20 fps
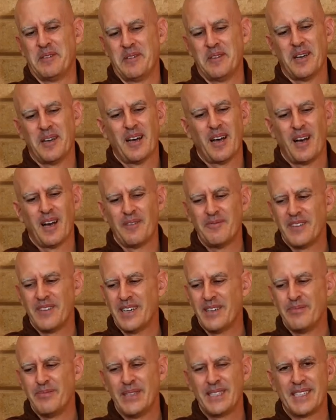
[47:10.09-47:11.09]
Oh, I'm
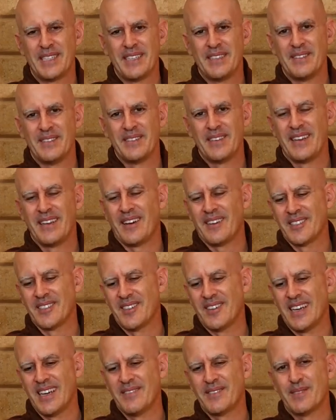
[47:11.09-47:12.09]
very busy, and
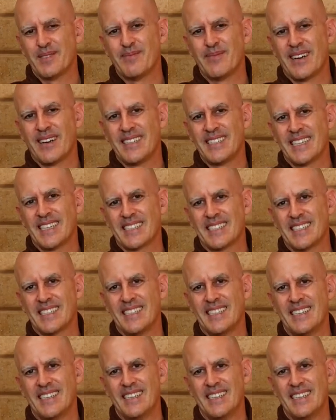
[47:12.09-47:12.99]
also I have some projects.